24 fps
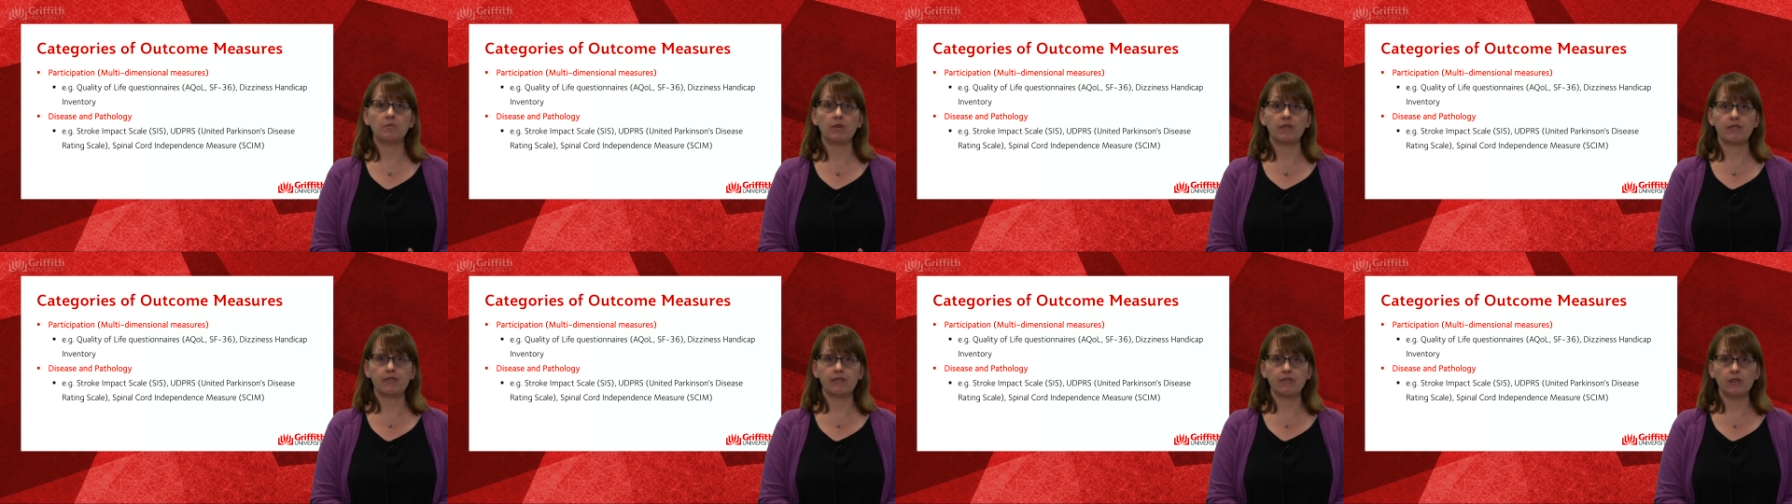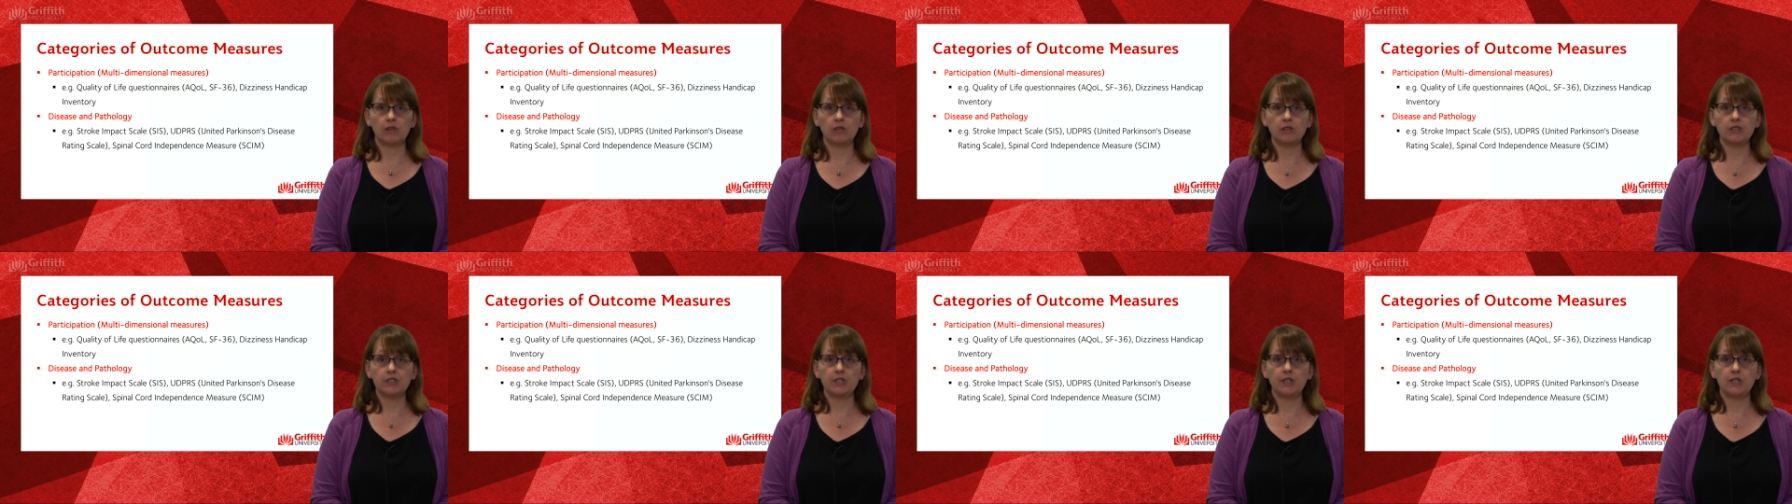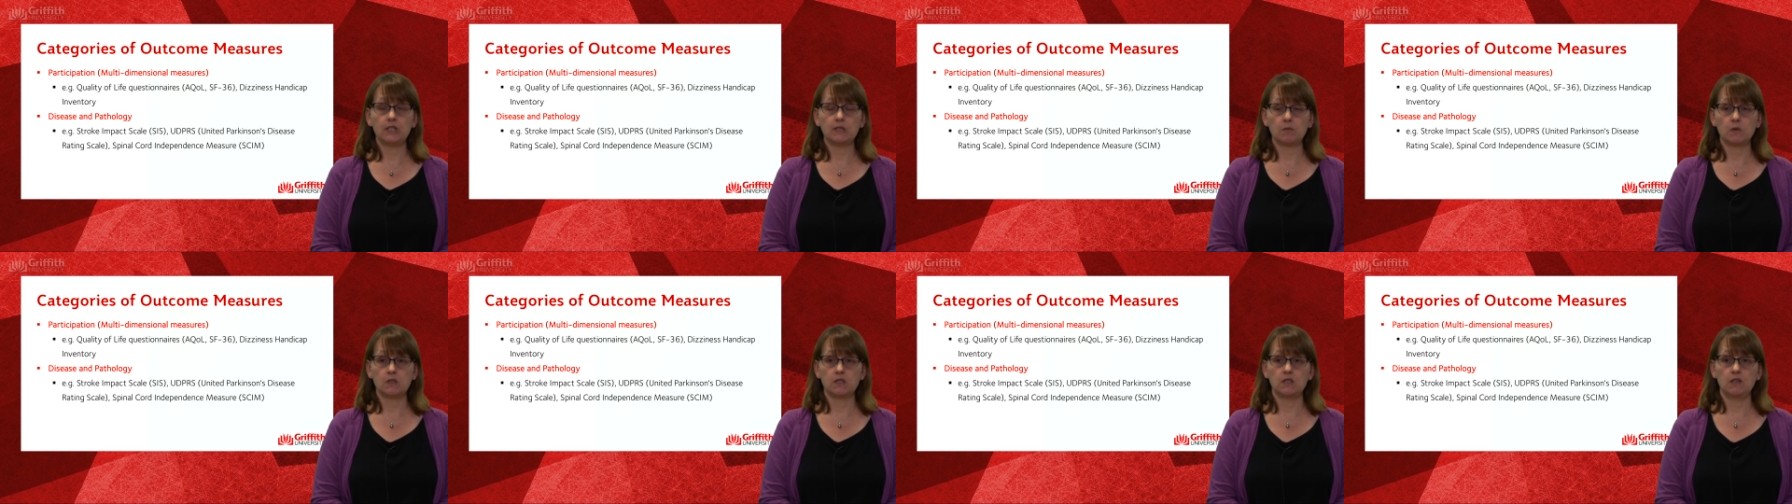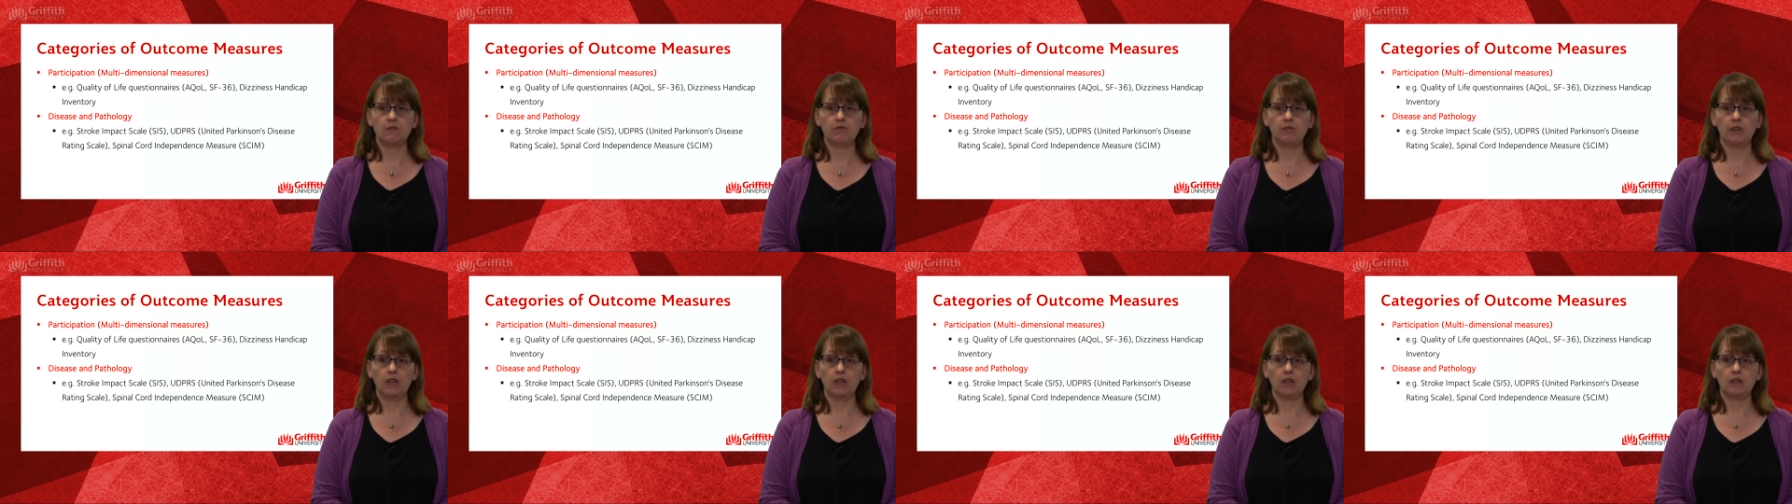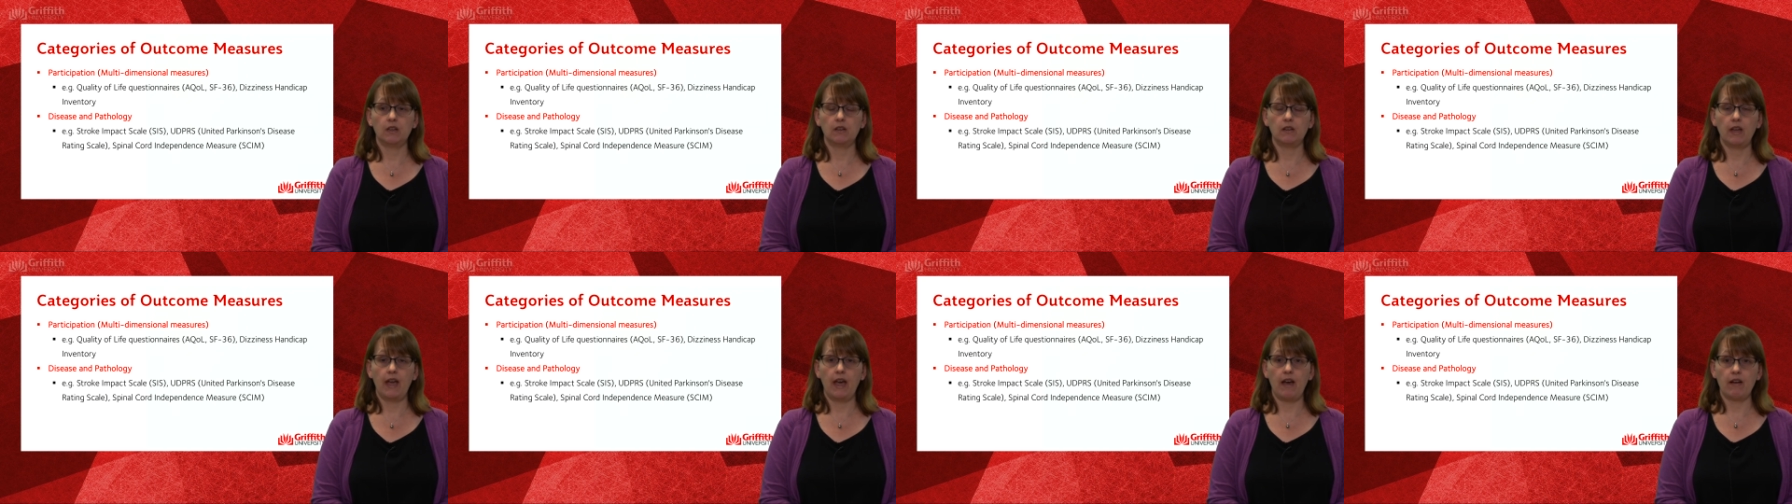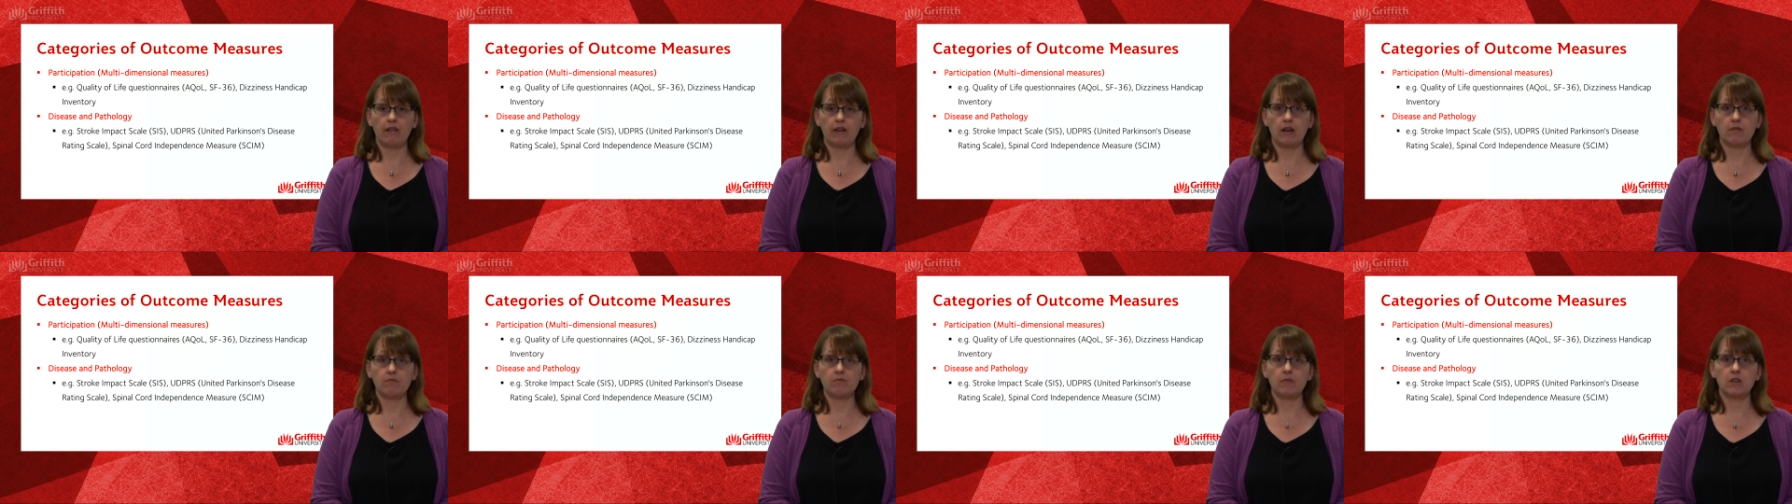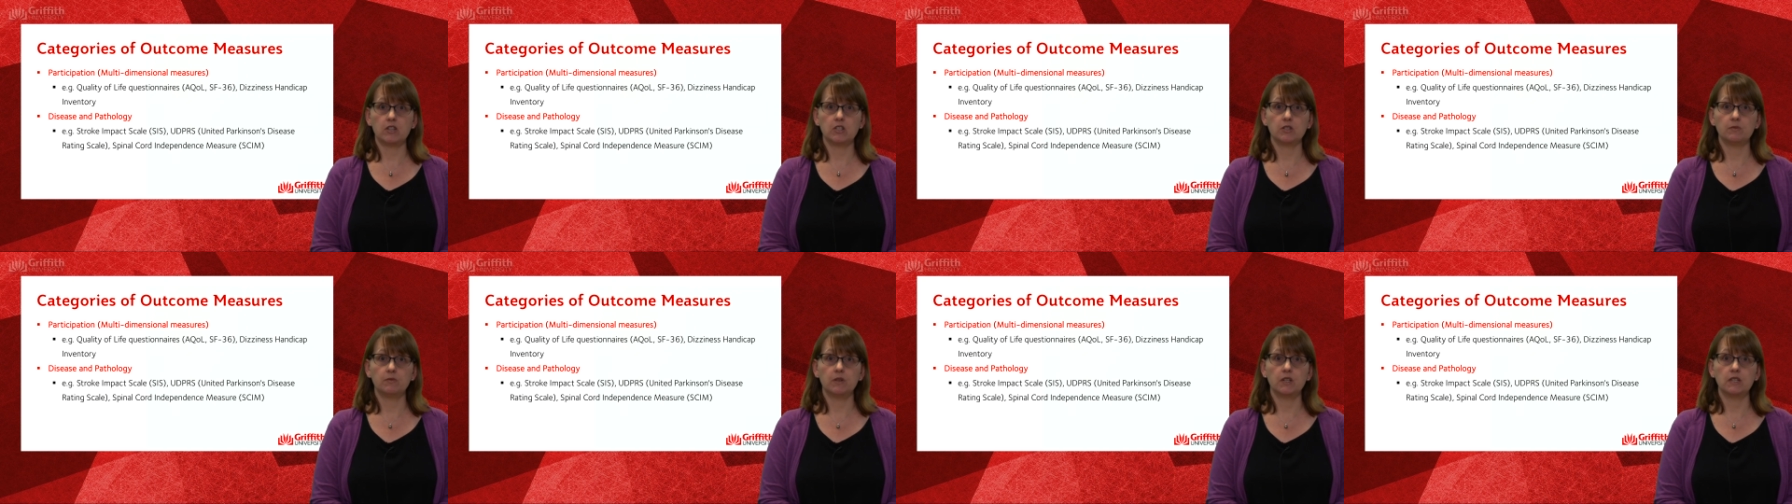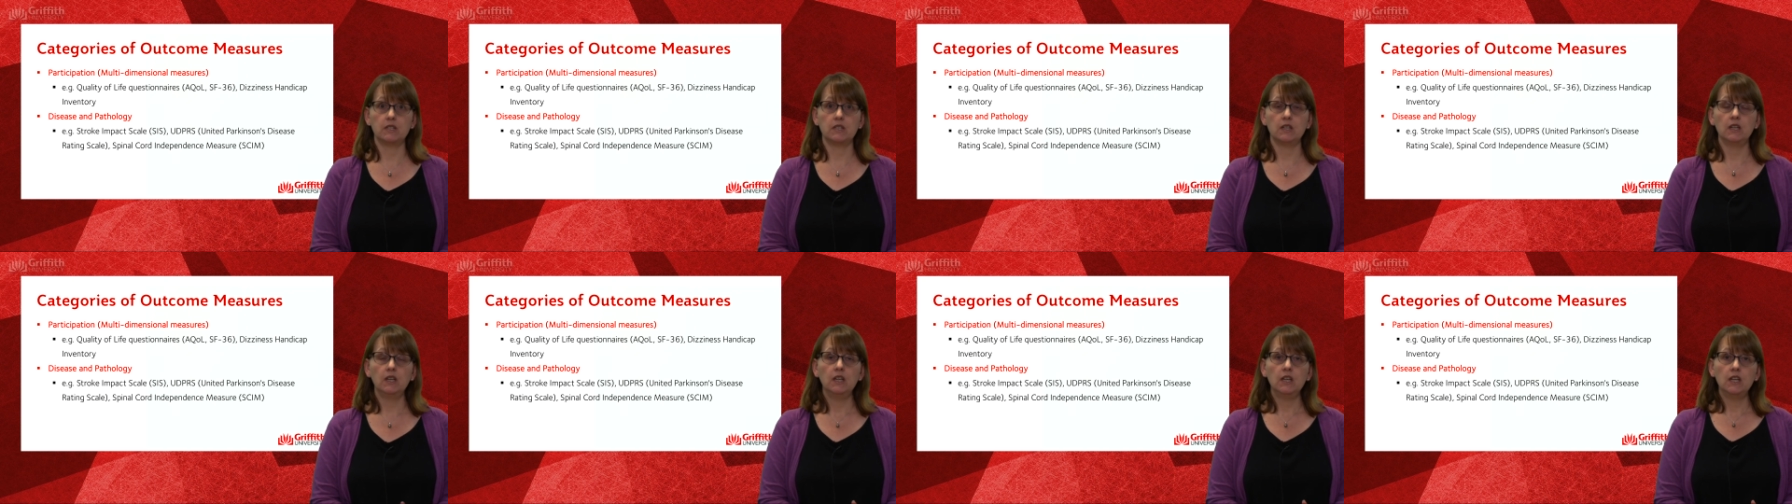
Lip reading: pathology specific outcome measurement.